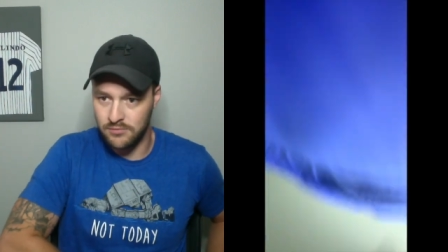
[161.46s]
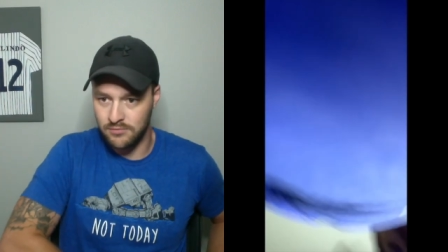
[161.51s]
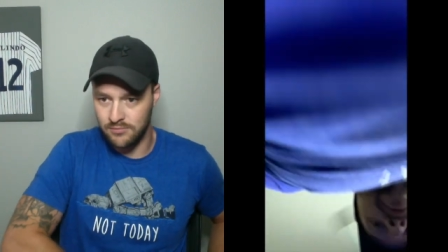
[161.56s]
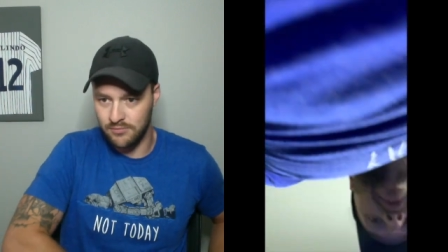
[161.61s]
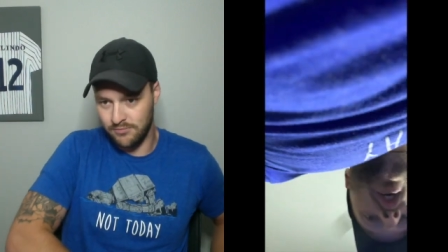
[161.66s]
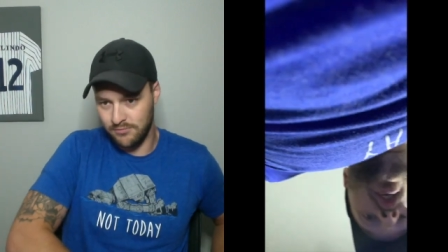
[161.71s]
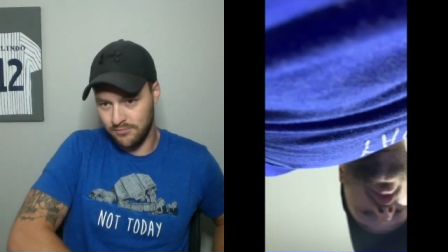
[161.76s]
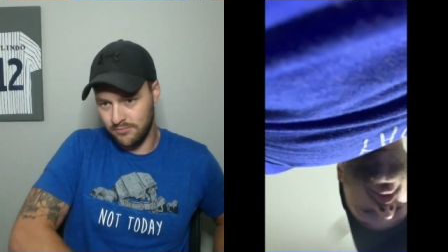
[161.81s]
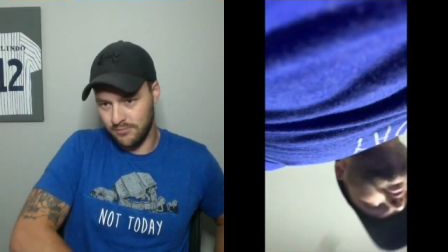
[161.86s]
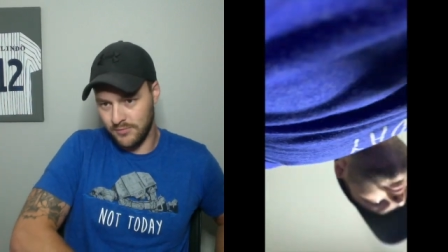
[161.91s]
You
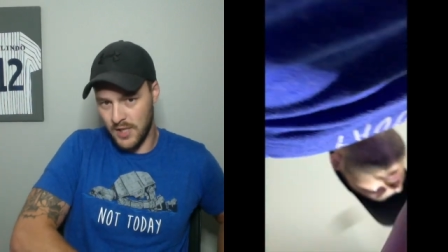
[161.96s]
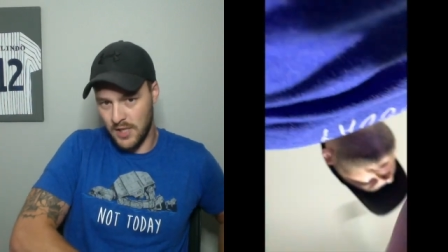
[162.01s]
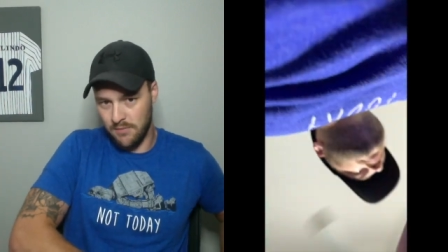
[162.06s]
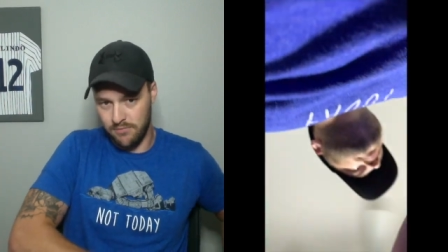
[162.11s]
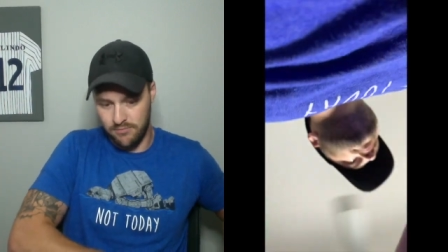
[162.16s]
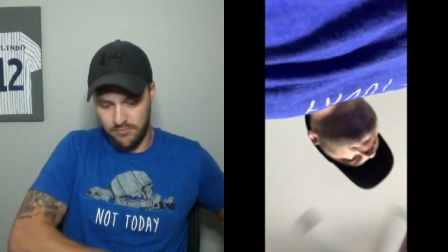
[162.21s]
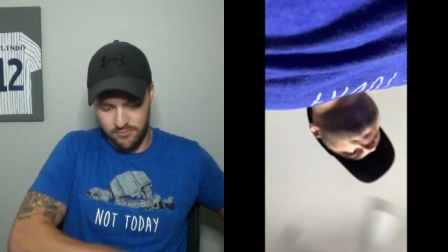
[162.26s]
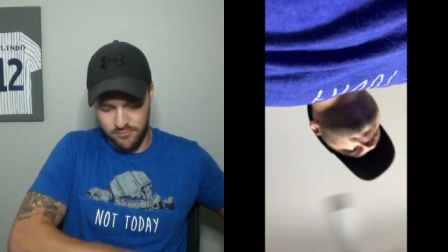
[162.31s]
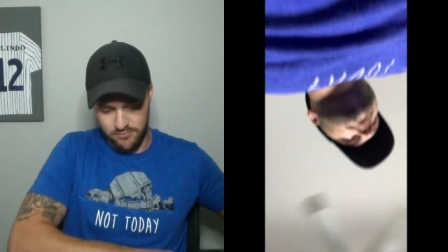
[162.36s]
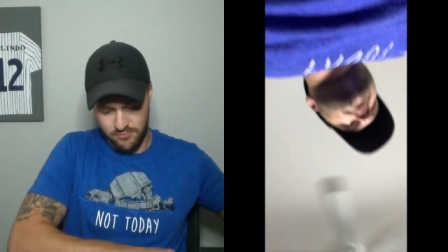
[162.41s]
okay?
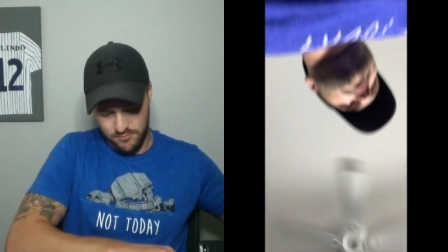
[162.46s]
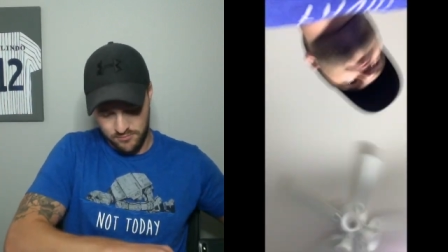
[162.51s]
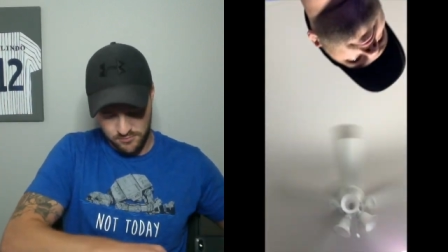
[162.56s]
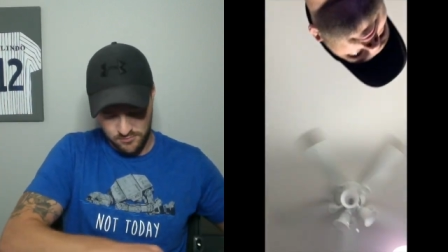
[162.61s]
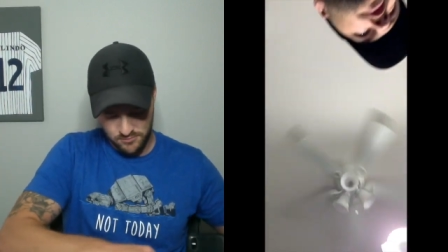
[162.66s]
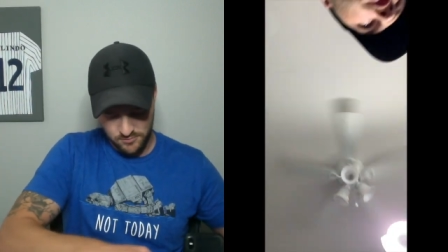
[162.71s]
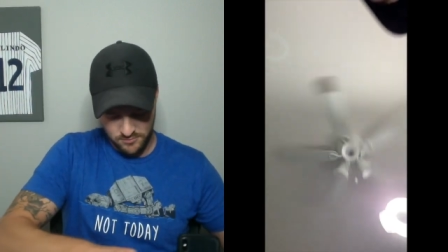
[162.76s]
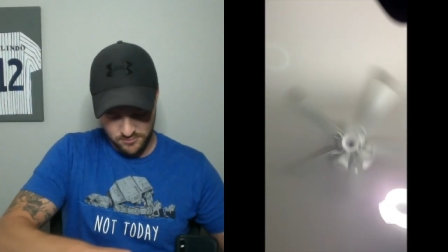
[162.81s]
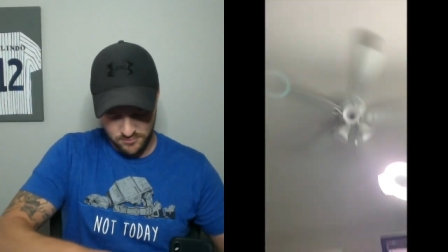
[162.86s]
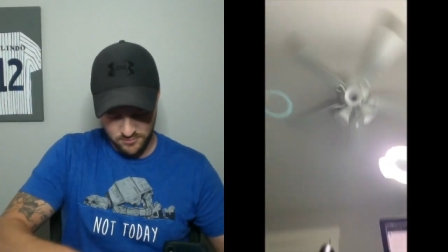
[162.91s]
Yep.
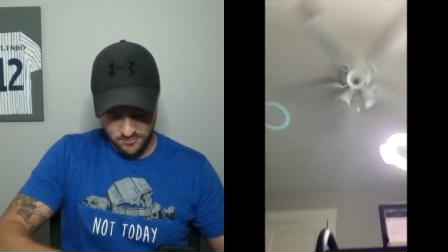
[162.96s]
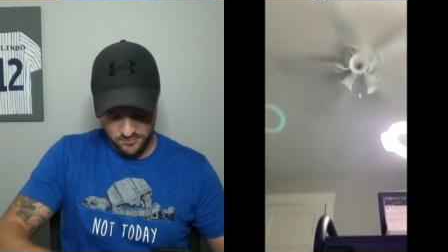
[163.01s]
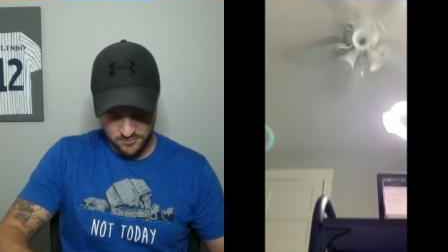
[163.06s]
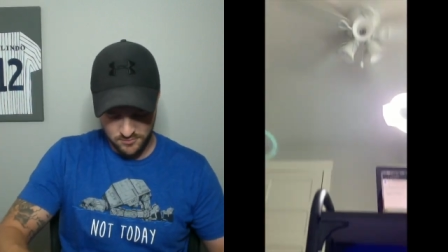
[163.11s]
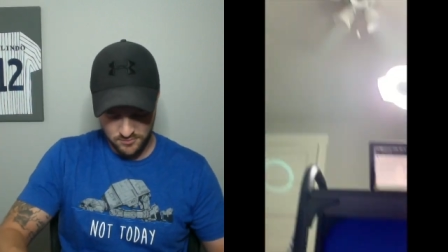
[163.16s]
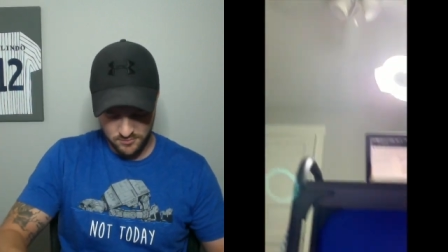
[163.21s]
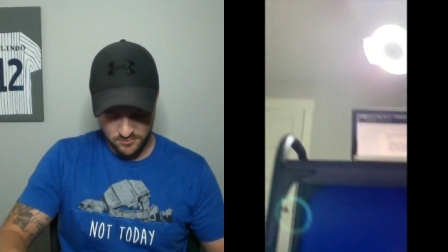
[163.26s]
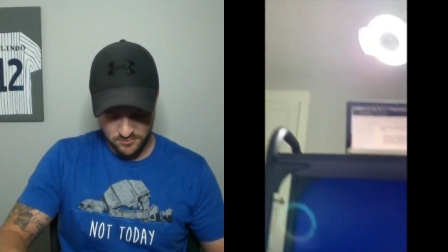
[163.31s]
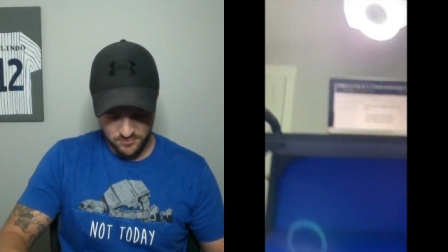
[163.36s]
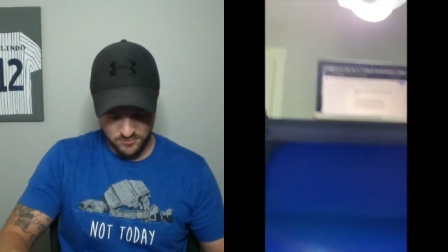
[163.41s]
Okay.
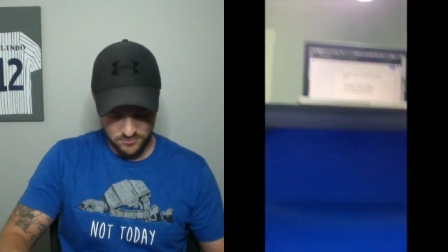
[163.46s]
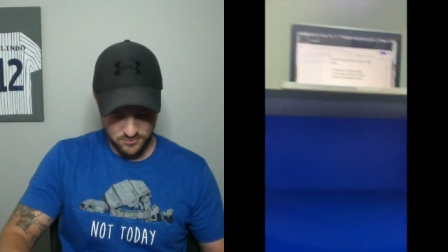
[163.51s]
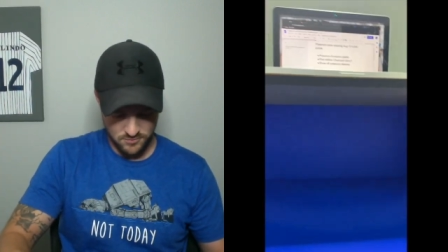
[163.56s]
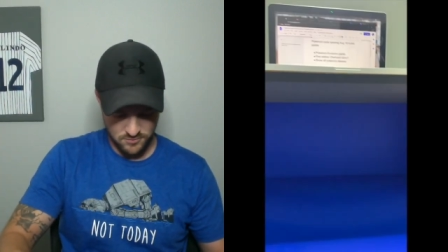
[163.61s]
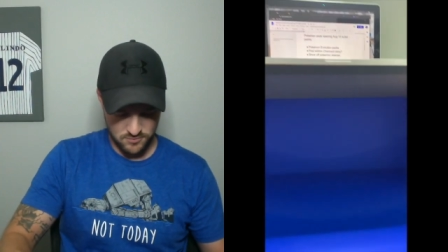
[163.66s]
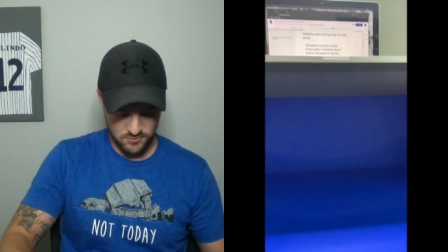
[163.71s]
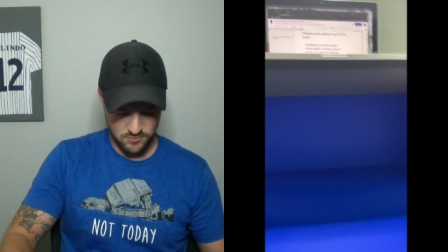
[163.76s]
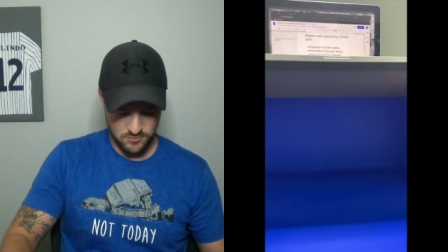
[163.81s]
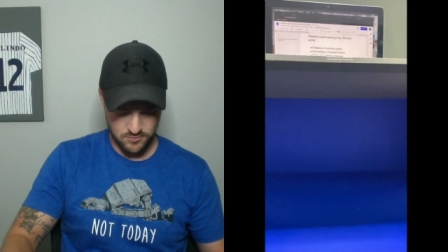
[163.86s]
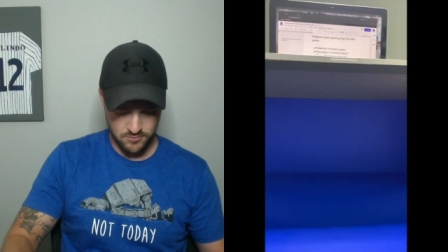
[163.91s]

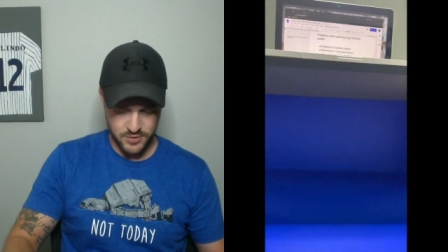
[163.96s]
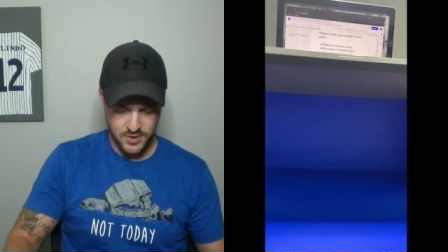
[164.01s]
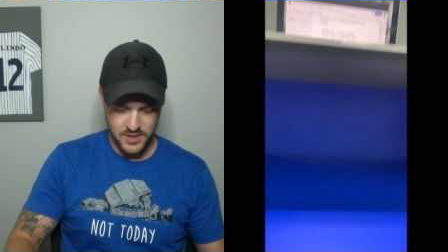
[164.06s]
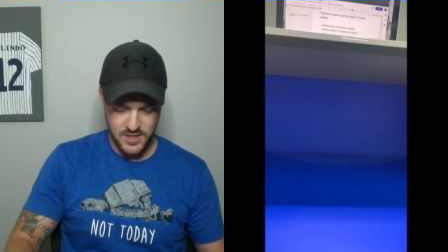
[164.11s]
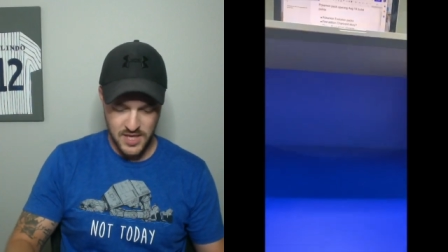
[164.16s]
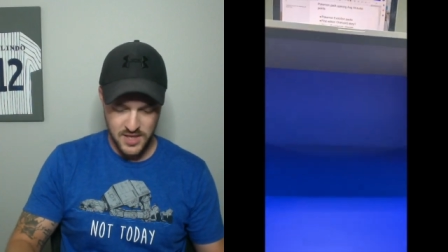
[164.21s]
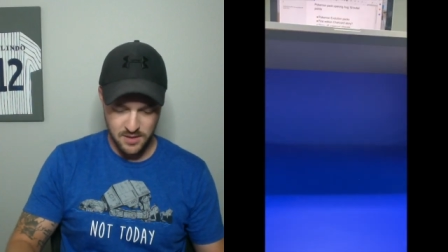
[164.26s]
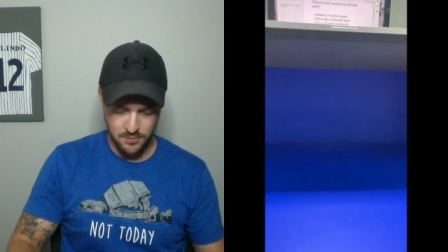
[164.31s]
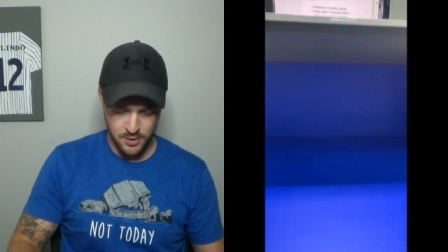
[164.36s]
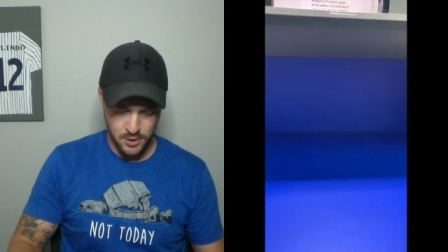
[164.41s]
Put
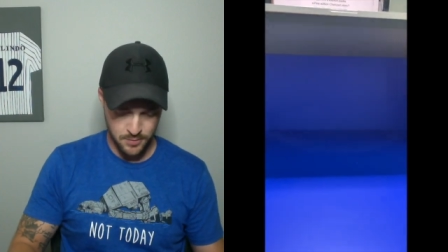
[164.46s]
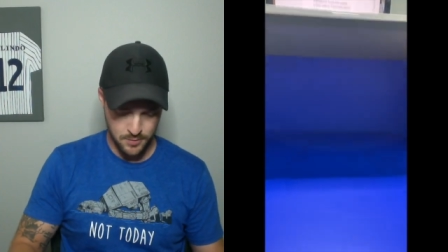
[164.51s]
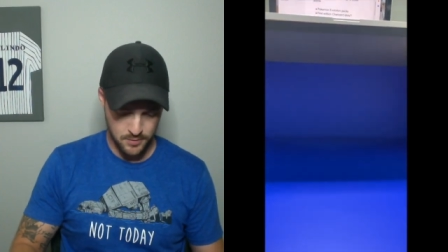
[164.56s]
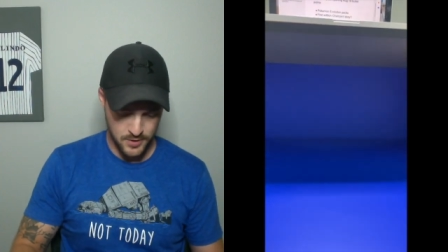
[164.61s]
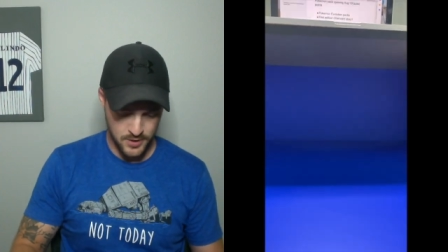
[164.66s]
that in the blooper